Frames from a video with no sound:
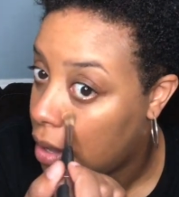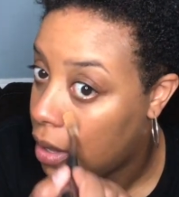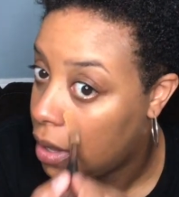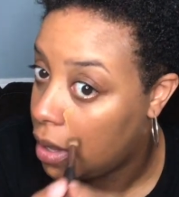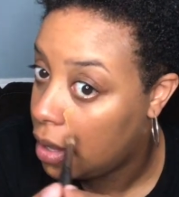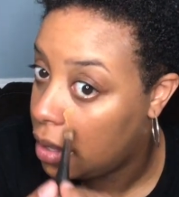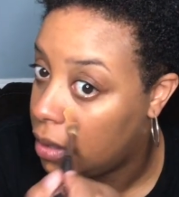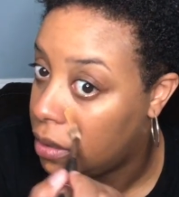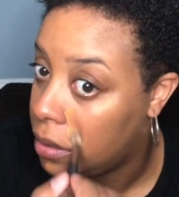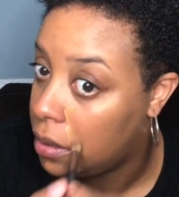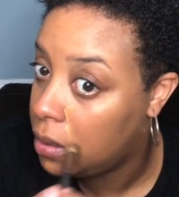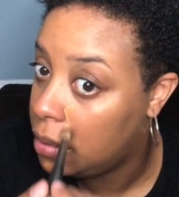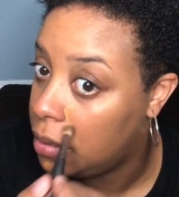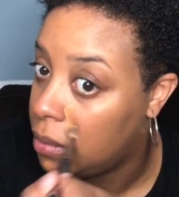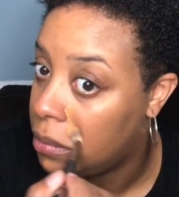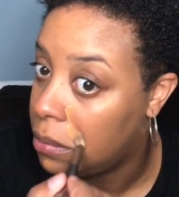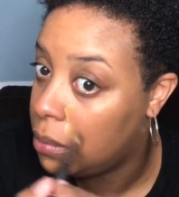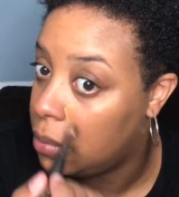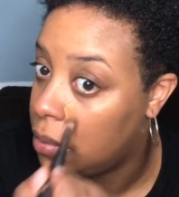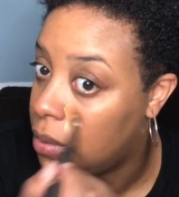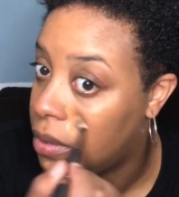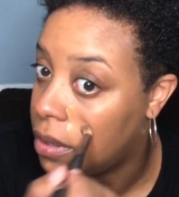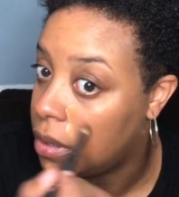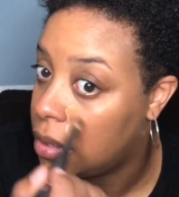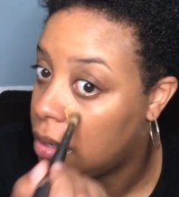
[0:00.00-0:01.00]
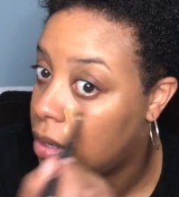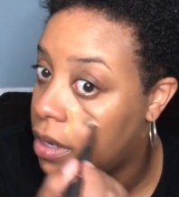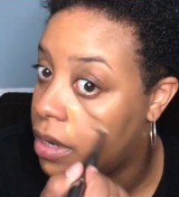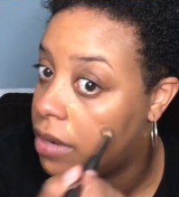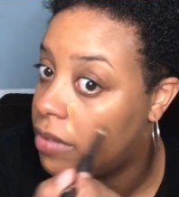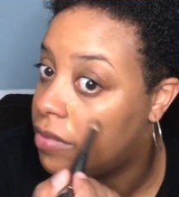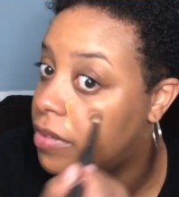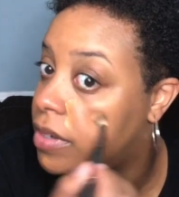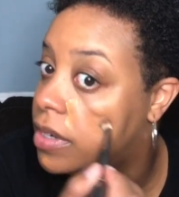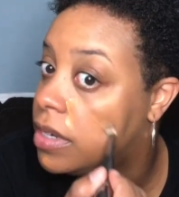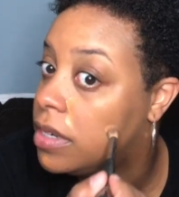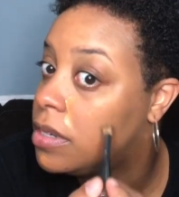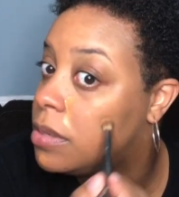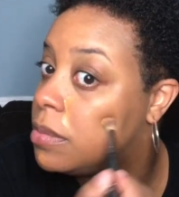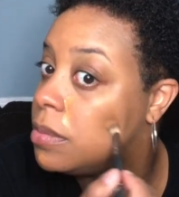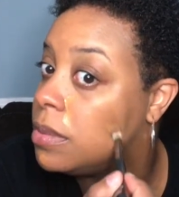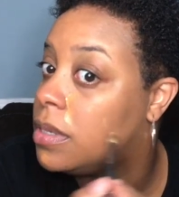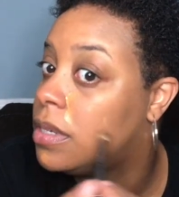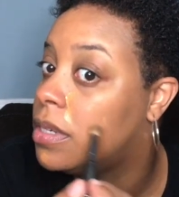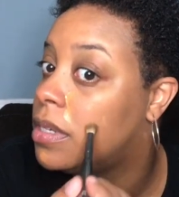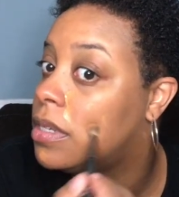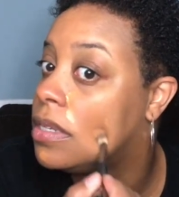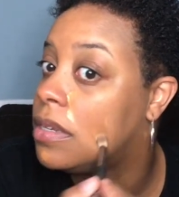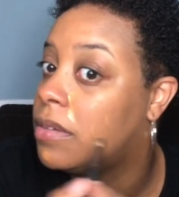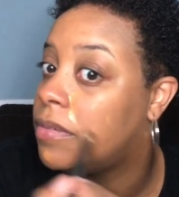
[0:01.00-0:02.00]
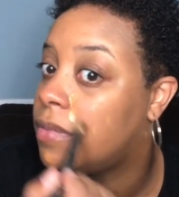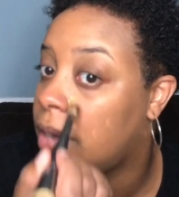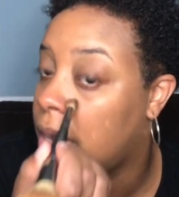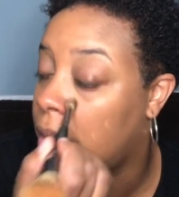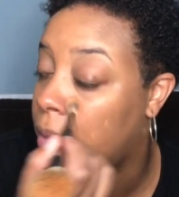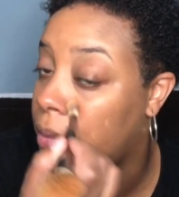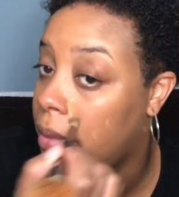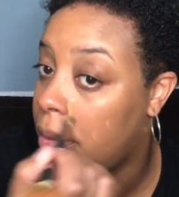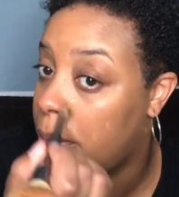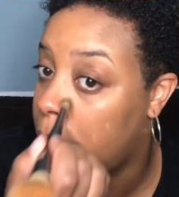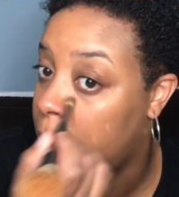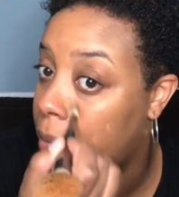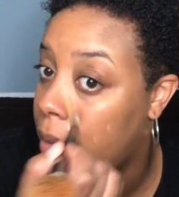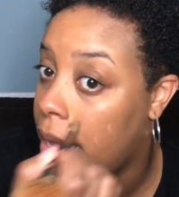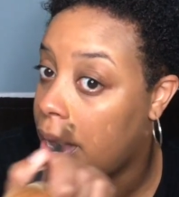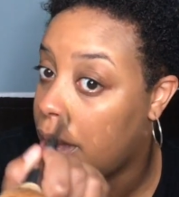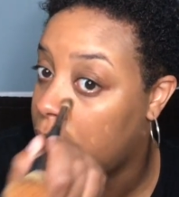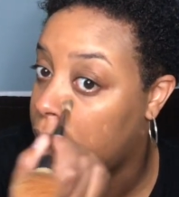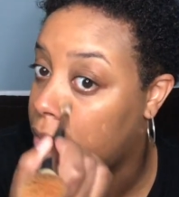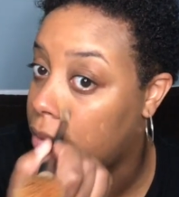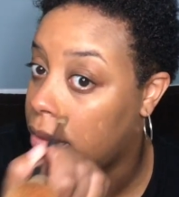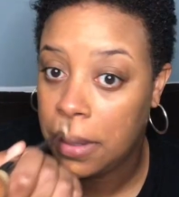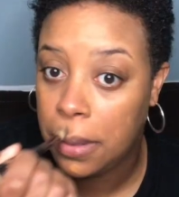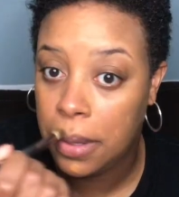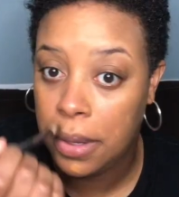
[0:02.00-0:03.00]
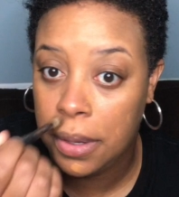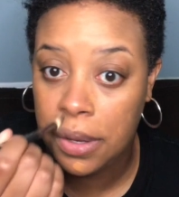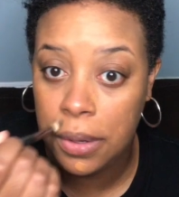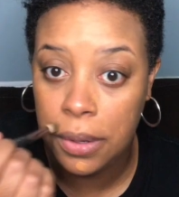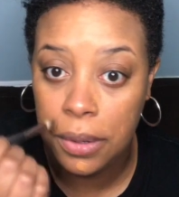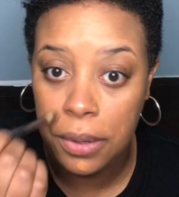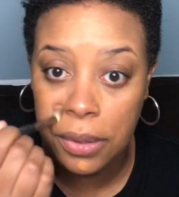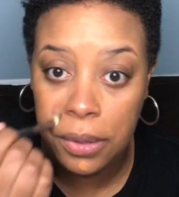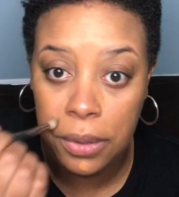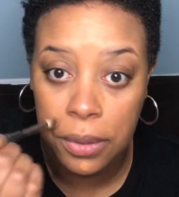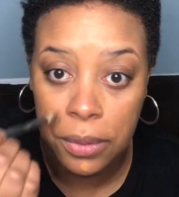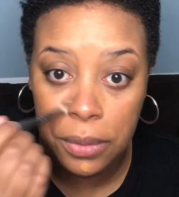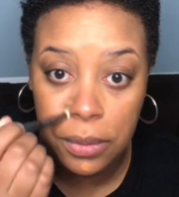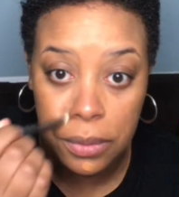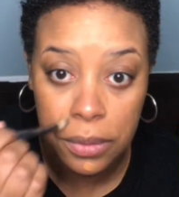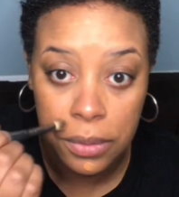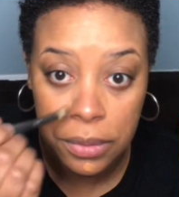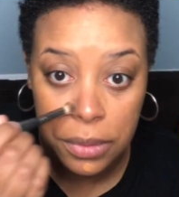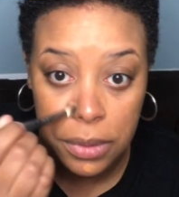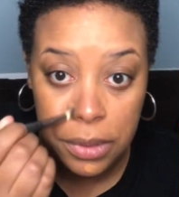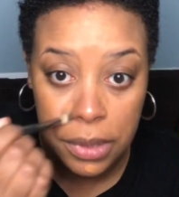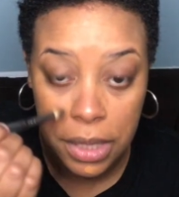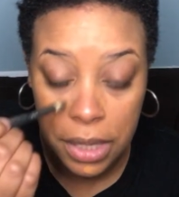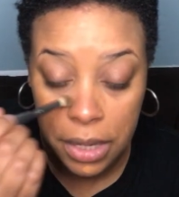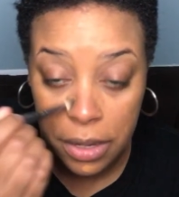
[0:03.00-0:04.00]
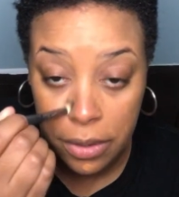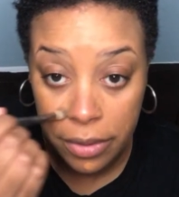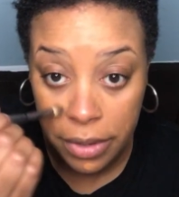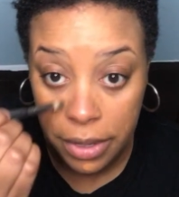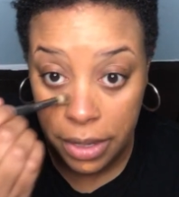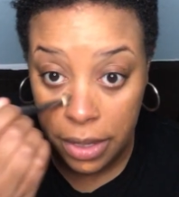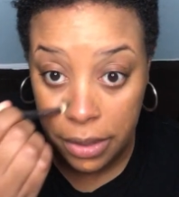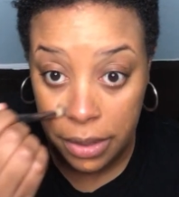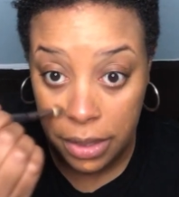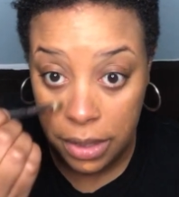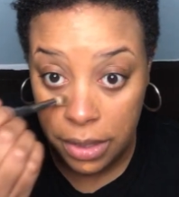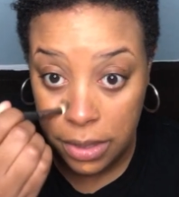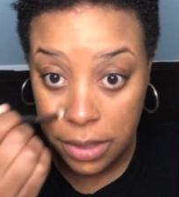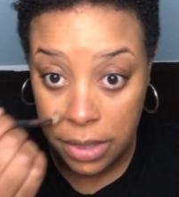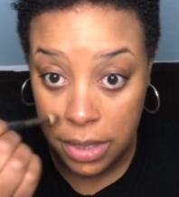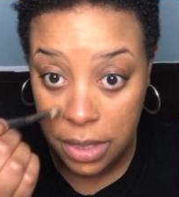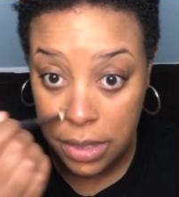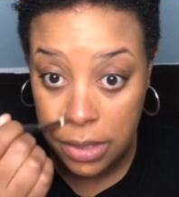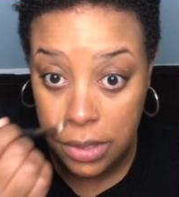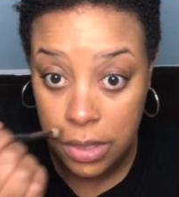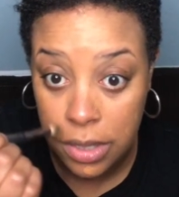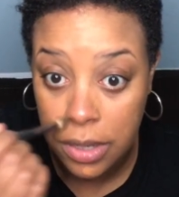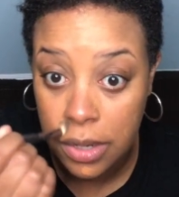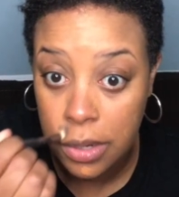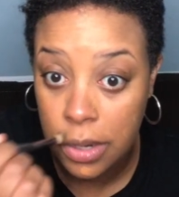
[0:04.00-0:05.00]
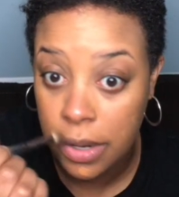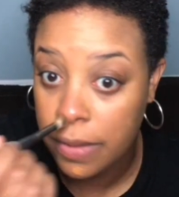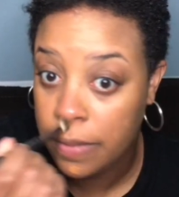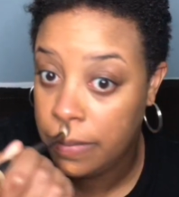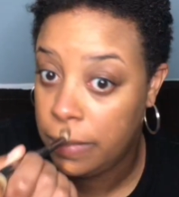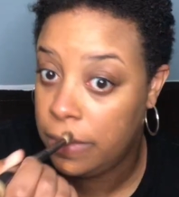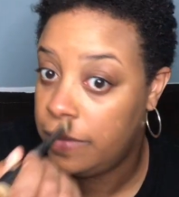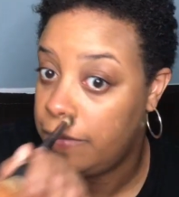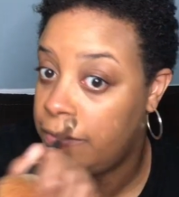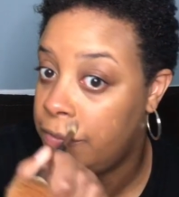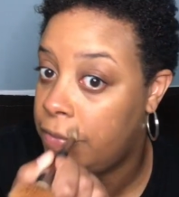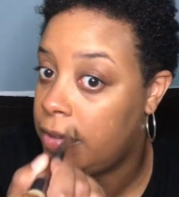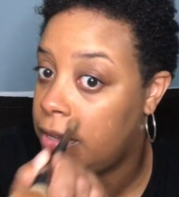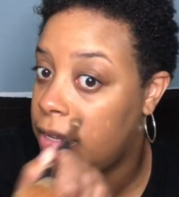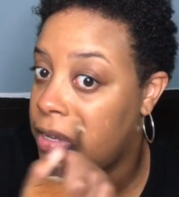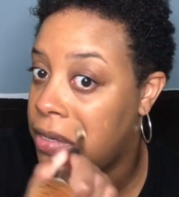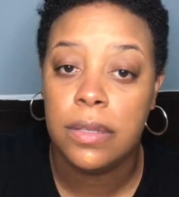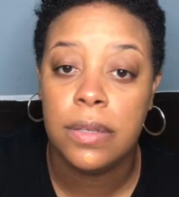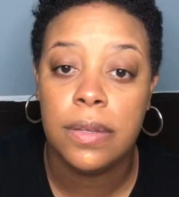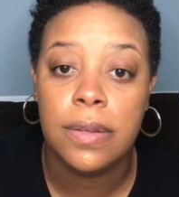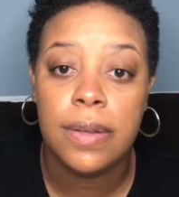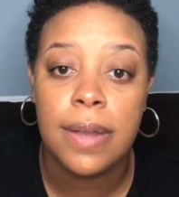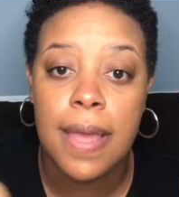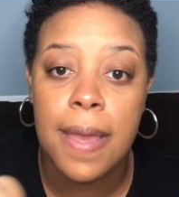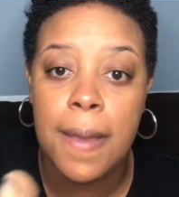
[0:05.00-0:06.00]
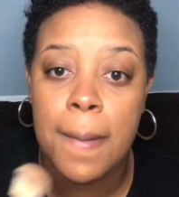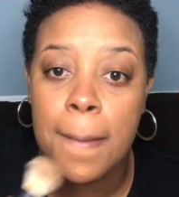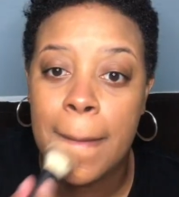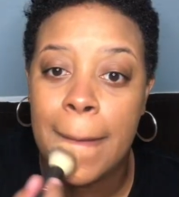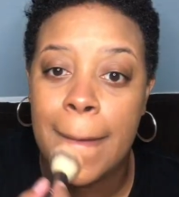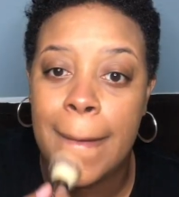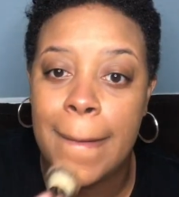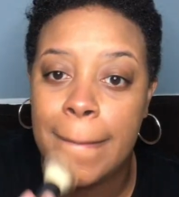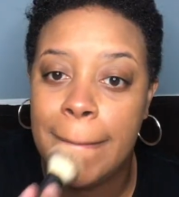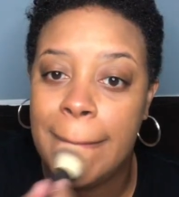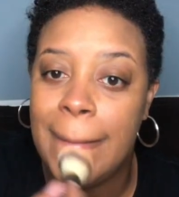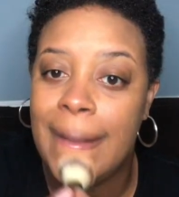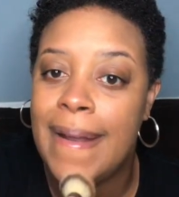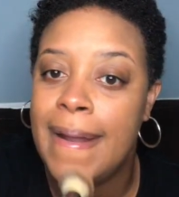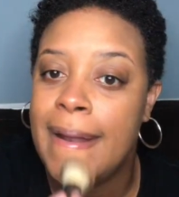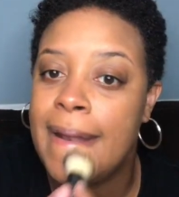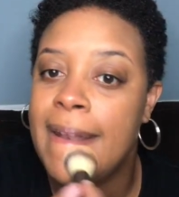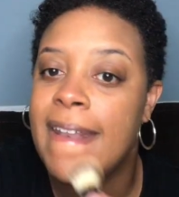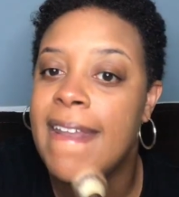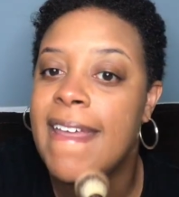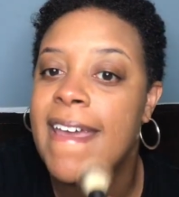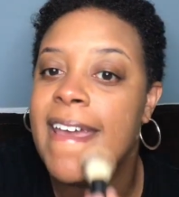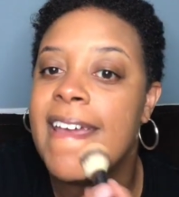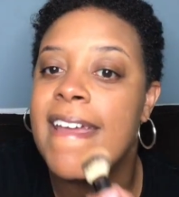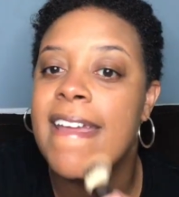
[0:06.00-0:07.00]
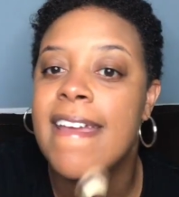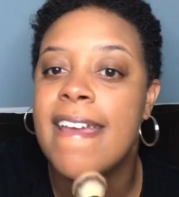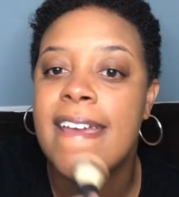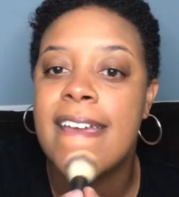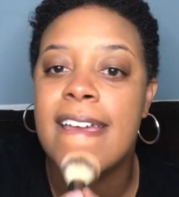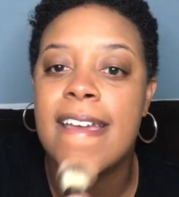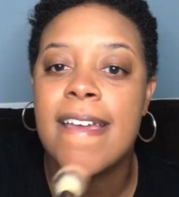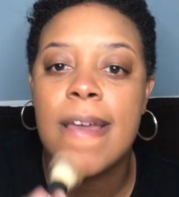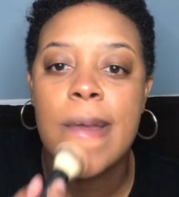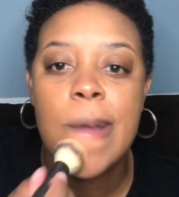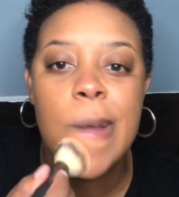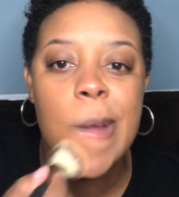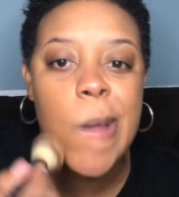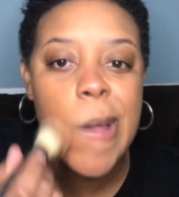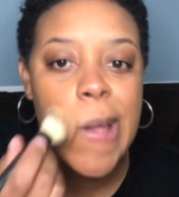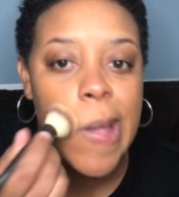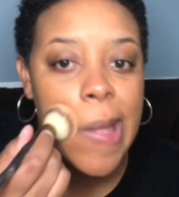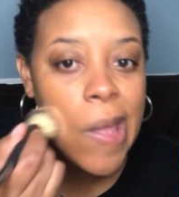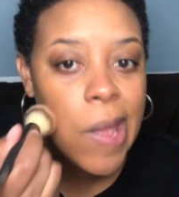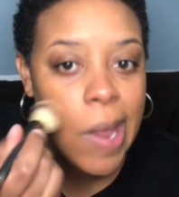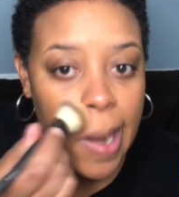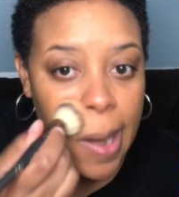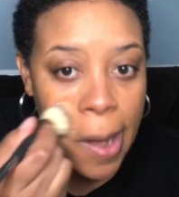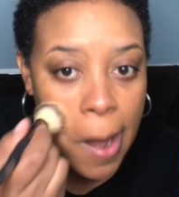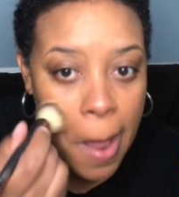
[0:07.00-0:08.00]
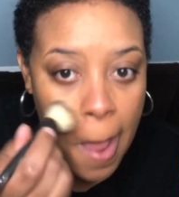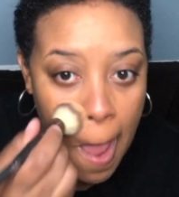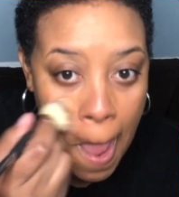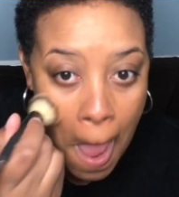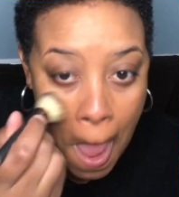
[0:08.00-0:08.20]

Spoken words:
a little more coverage, which is around the mouth and the nose area, the center of the face. So now I'm going to blend that in.